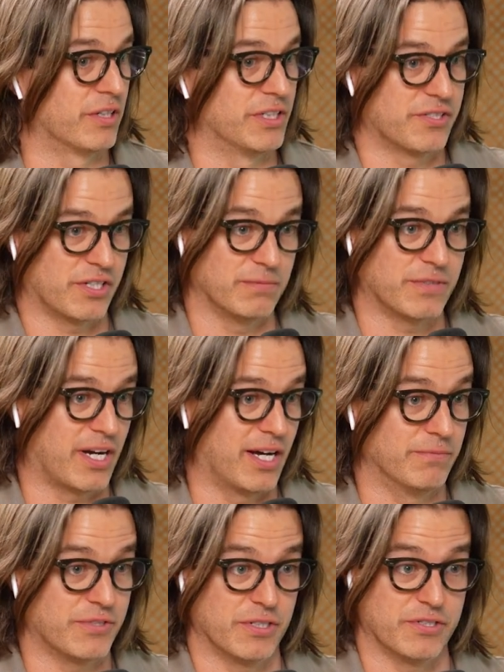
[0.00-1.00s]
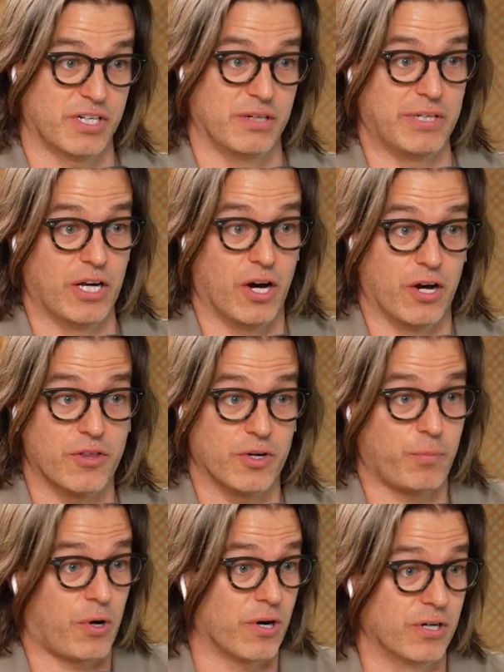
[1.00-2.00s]
And sometimes there's going to be other
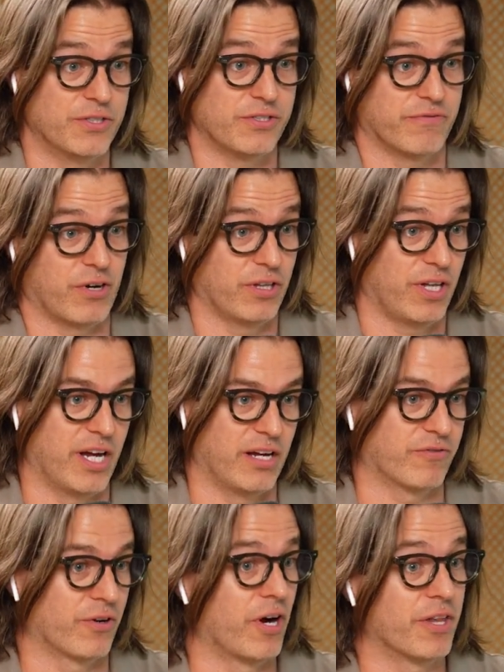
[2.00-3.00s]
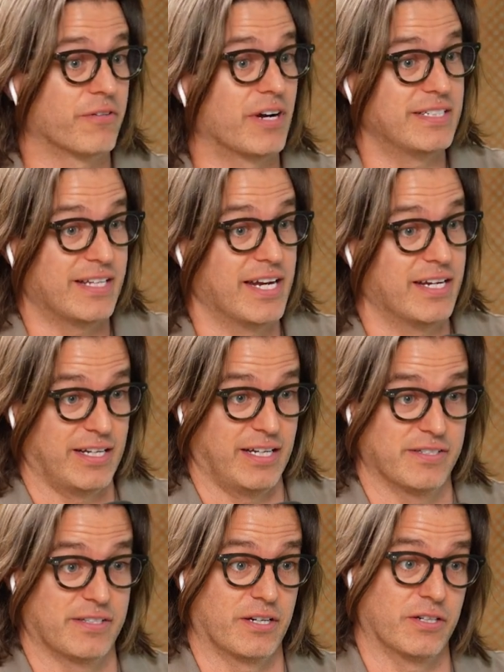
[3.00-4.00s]
parts of our life or other
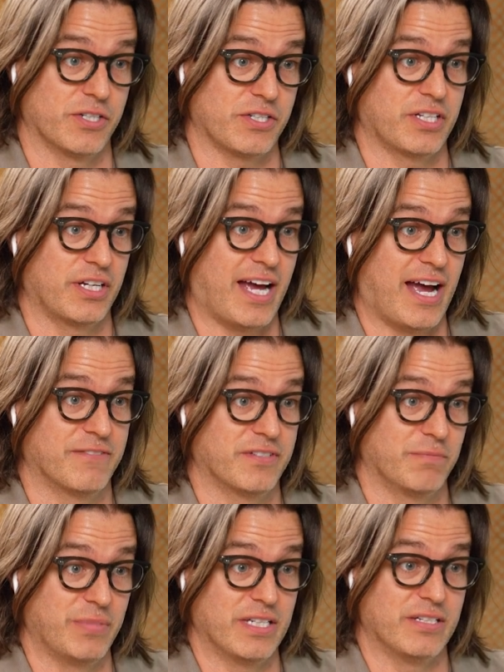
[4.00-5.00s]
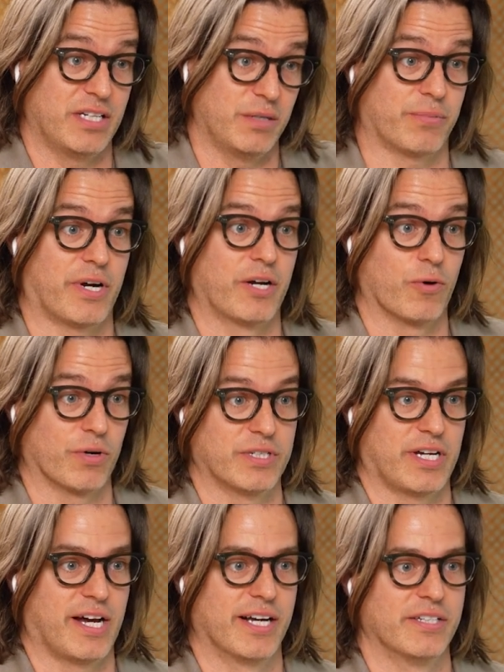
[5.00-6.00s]
identities that are just going to have to be
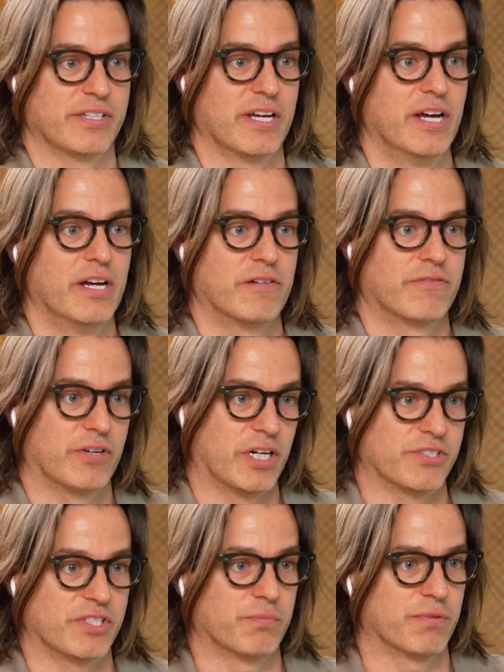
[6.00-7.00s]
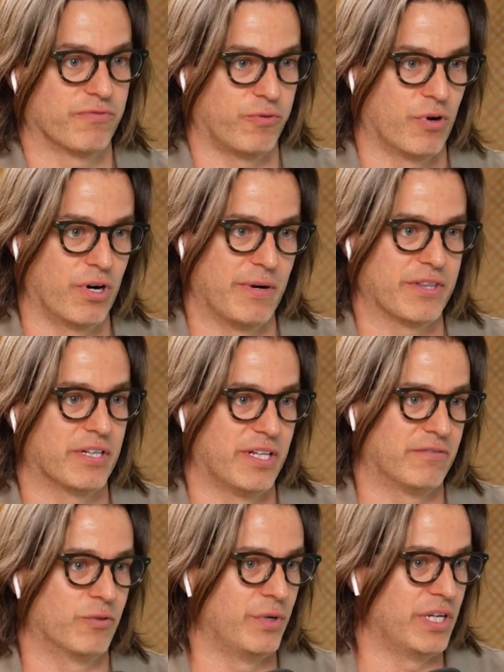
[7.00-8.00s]
deprioritized for us to perform at the
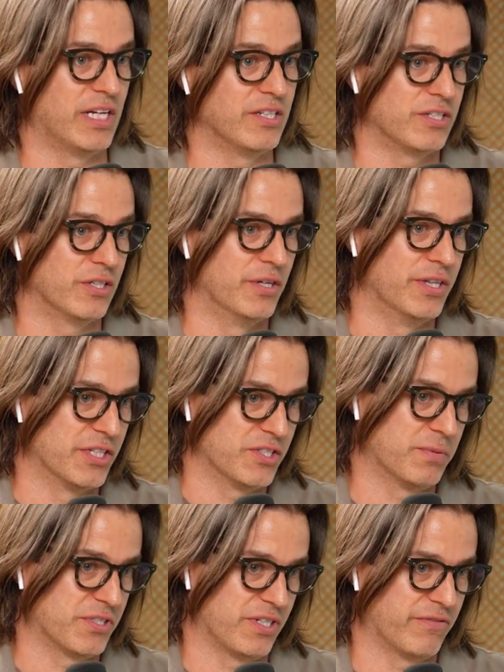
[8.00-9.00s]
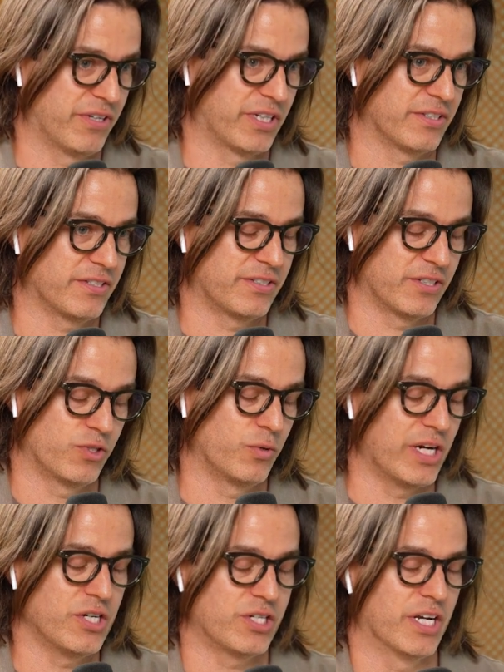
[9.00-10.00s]
level we need to in this specific
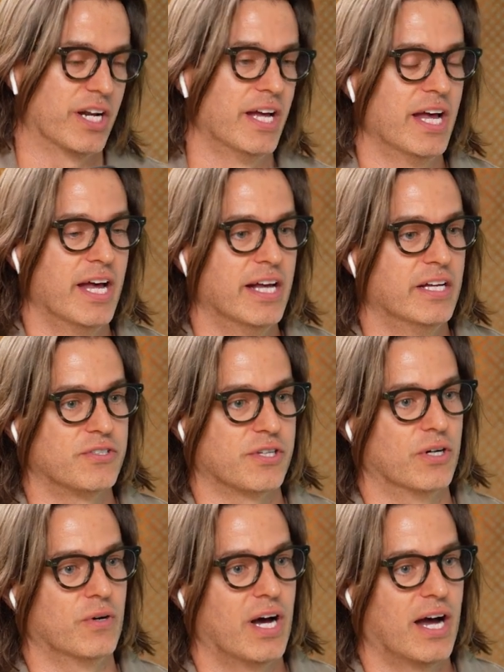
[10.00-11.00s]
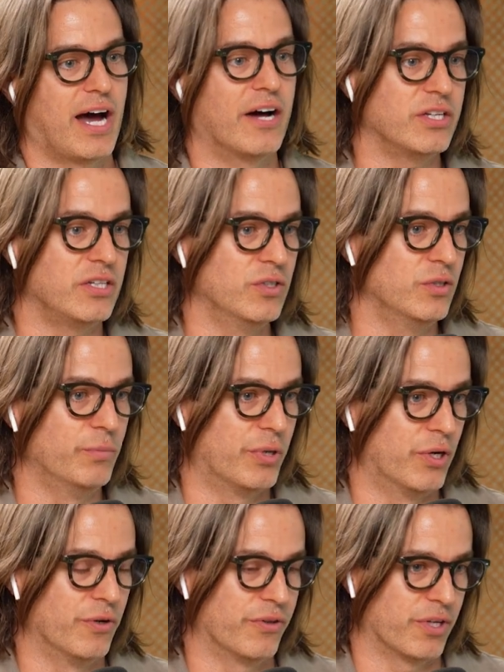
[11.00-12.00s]
situation. So, how do you
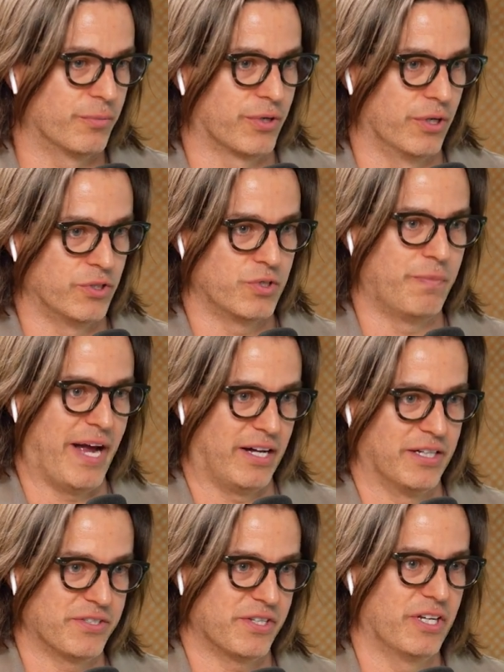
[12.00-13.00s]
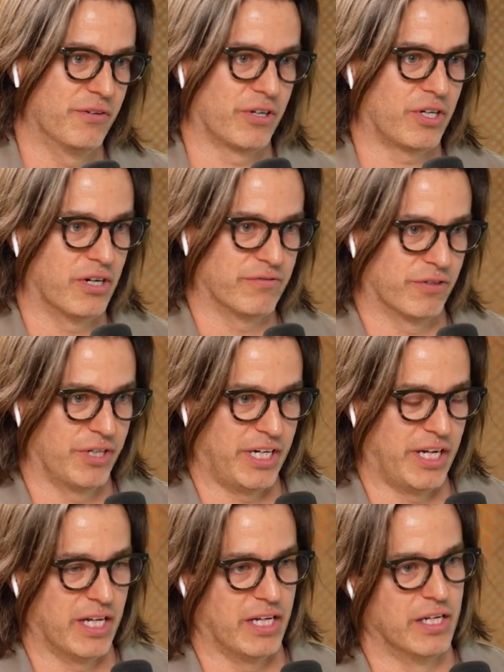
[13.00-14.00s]
both approach balance and recovery
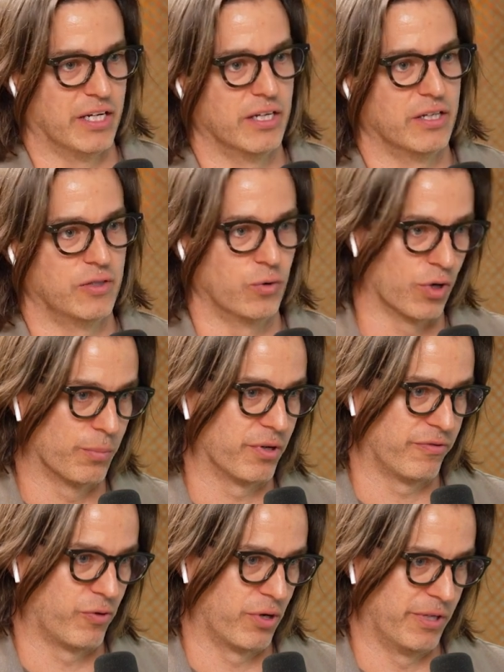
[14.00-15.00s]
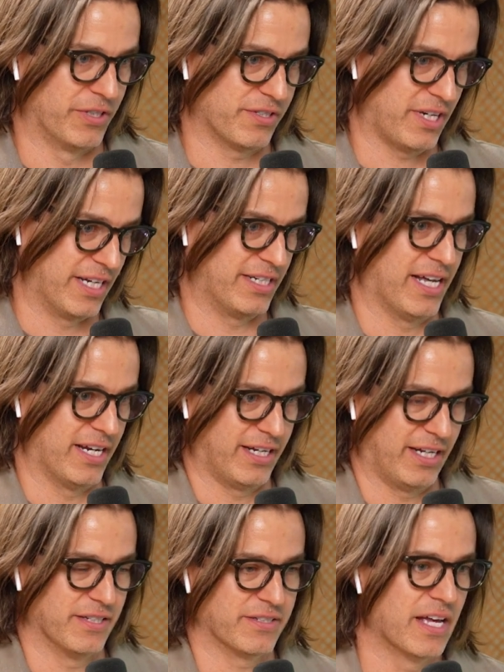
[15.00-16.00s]
in your performance
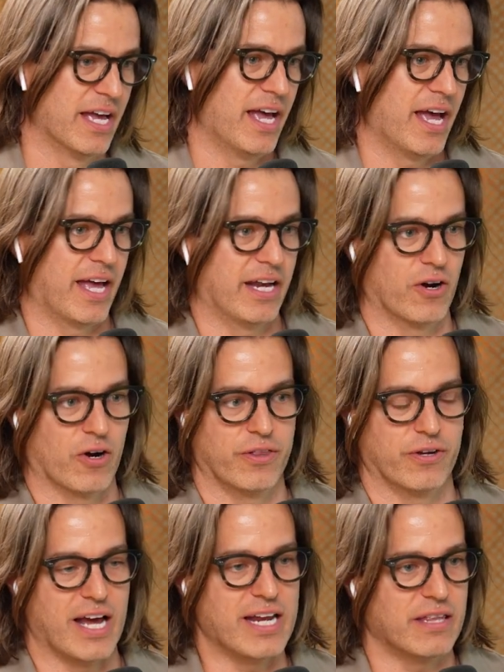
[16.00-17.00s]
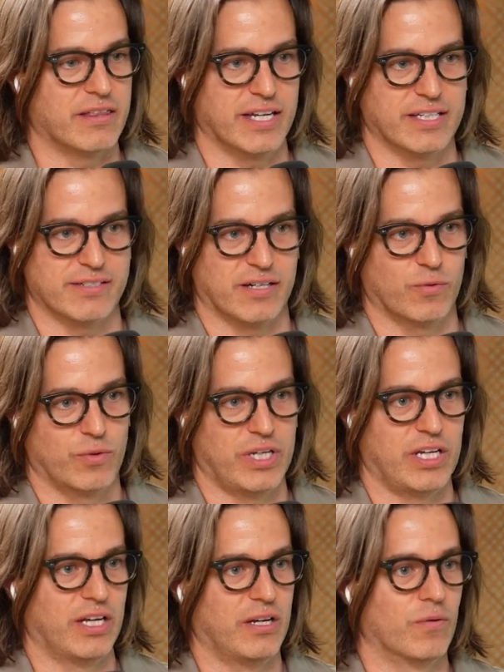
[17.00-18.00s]
identities? And are there any things that
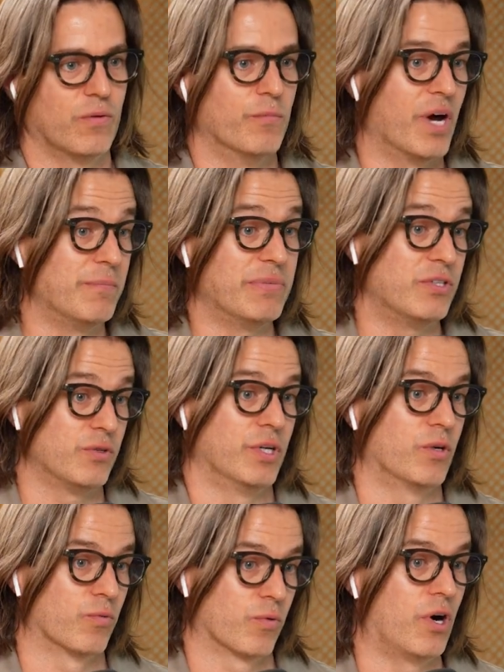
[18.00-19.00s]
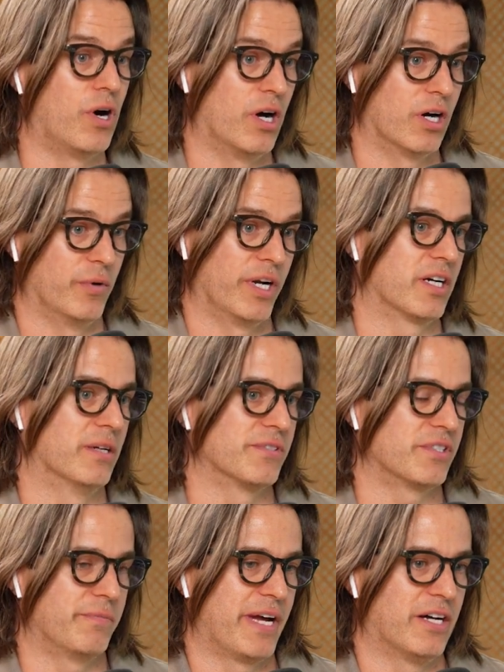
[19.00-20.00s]
we might be doing wrong when it
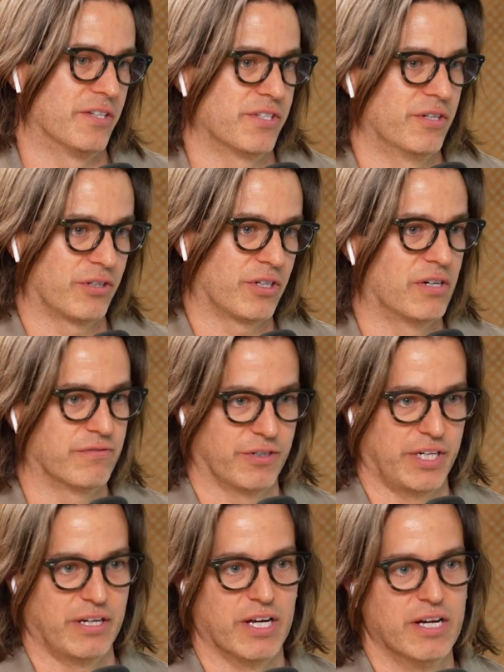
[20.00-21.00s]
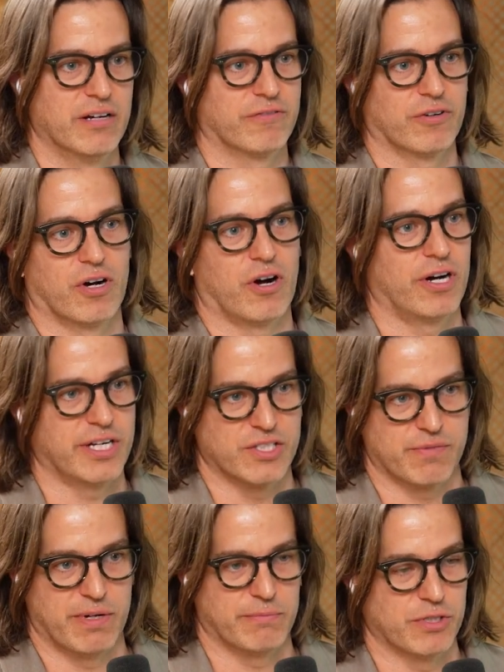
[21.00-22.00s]
comes to balance and recovery for our
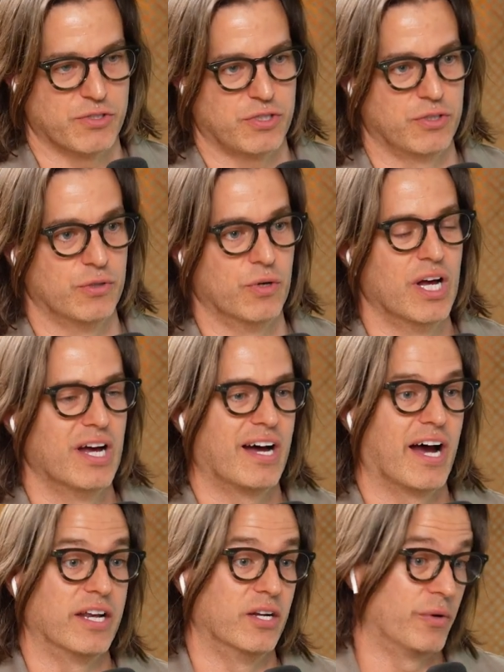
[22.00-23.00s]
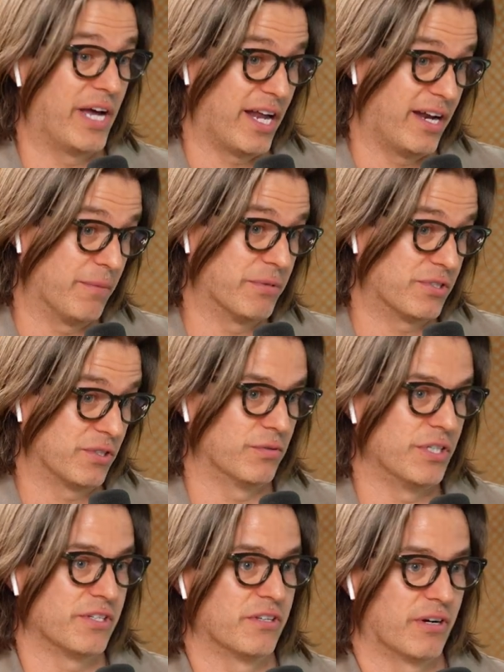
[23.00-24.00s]
audience members who I know we had an episode
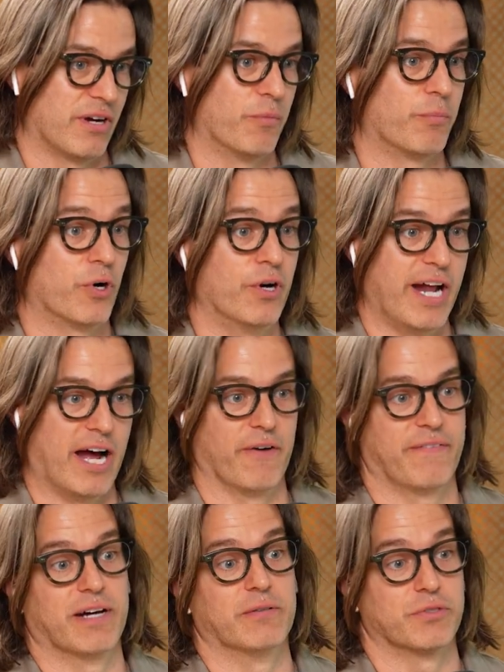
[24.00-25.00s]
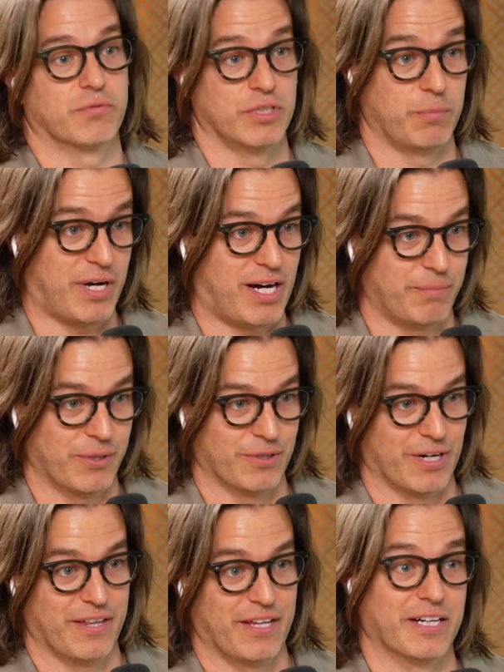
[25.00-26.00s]
recently around burnout that was really
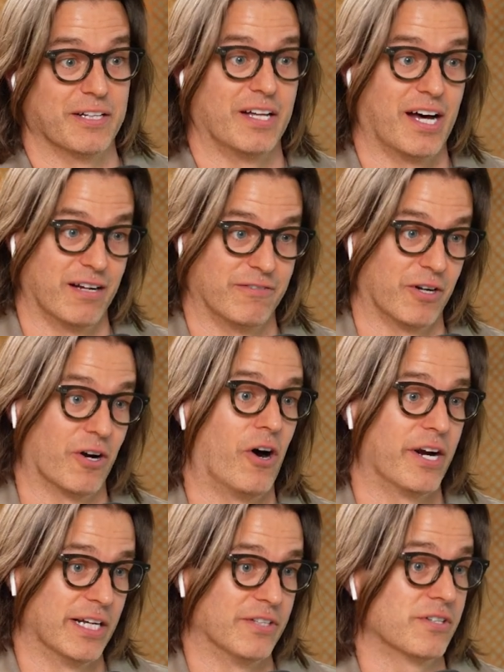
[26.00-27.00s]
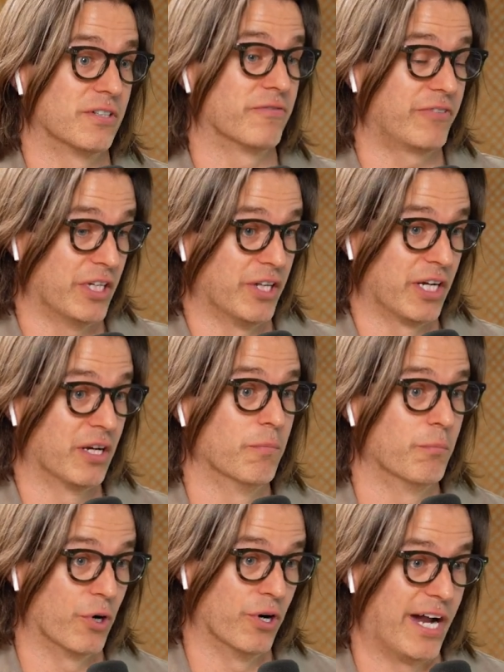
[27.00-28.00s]
popular? I think a lot of our our audience are feeling
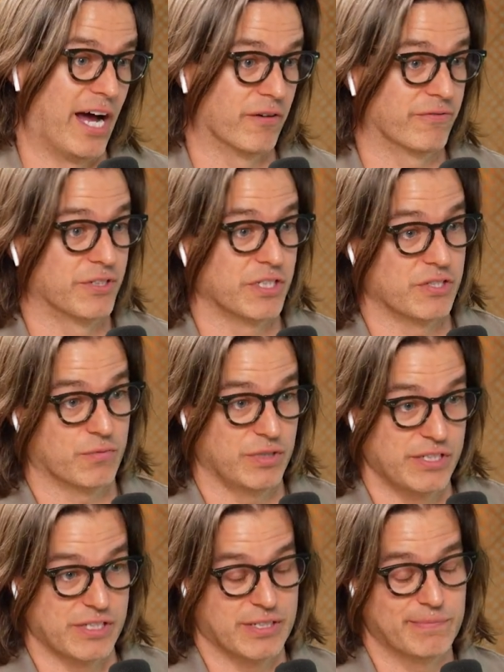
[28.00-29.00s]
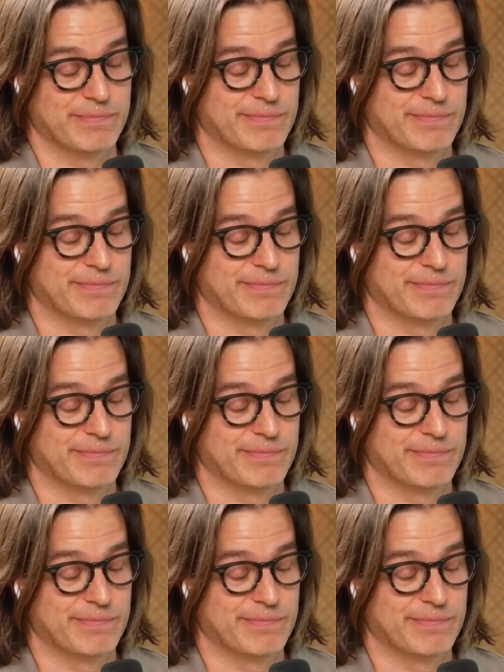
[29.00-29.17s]
burnout for this reason.